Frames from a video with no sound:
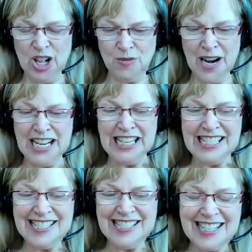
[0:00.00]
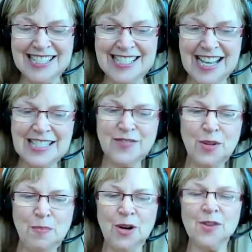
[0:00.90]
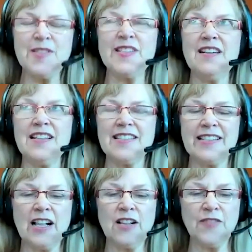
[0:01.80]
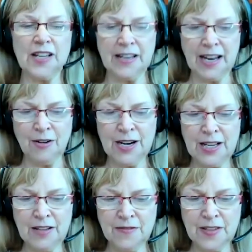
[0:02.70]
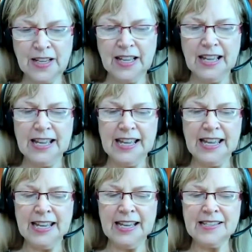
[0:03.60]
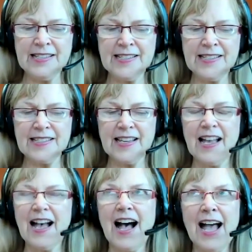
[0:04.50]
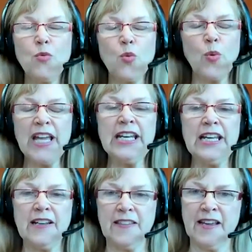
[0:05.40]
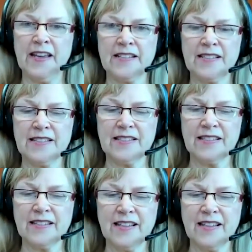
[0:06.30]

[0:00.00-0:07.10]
all right. The successful person self narrative is I win at things.